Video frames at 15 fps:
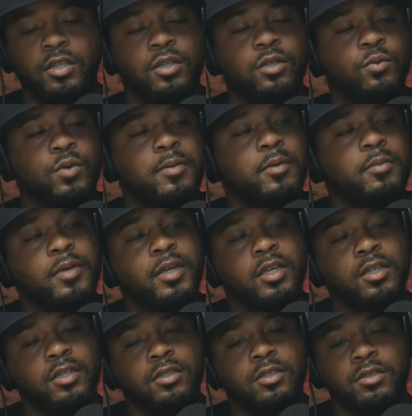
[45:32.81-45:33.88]
The woman
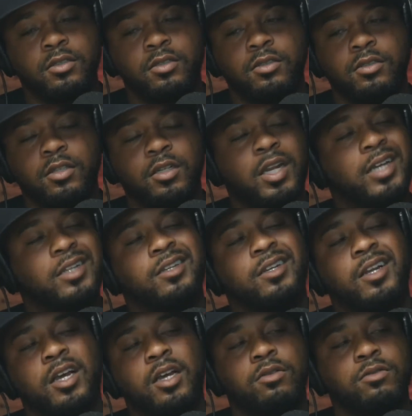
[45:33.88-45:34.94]
being locked in
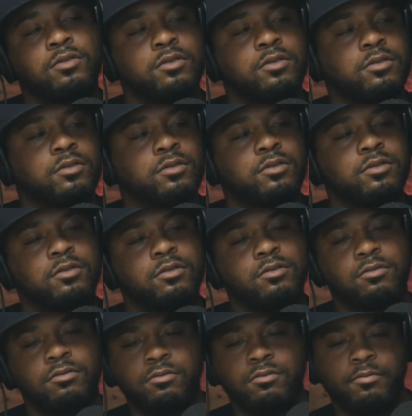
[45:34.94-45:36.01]
the house, hmm
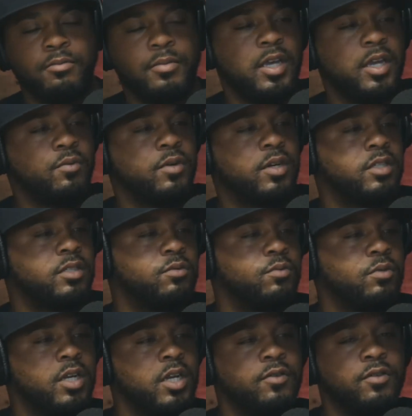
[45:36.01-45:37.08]
bed rest,
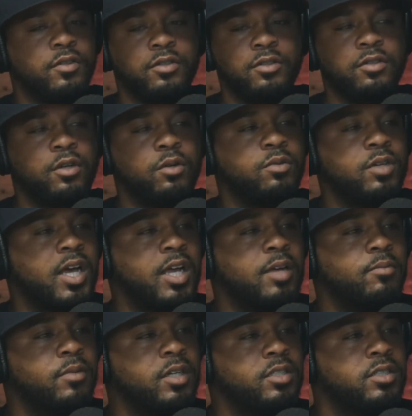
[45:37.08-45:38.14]
whatever, you know,
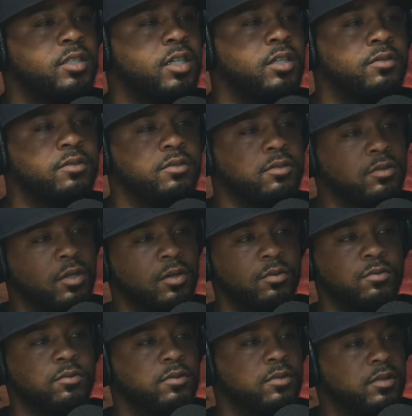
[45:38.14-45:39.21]
9 months, you
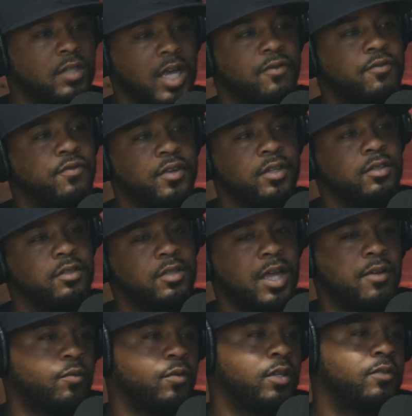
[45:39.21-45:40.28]
know, not feel
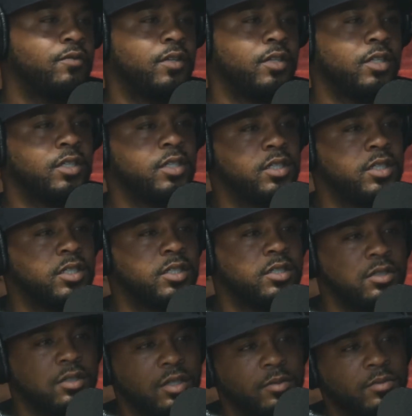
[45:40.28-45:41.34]
not really feeling good,
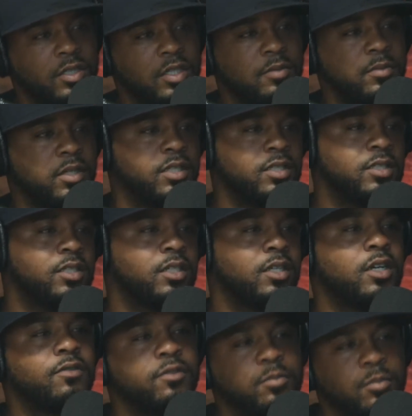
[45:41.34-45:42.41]
you know what I'm saying, because it's
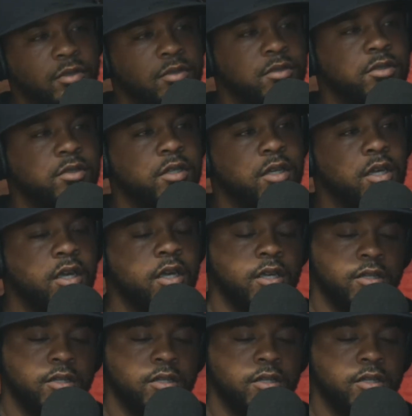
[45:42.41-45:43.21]
uncomfortable. Right.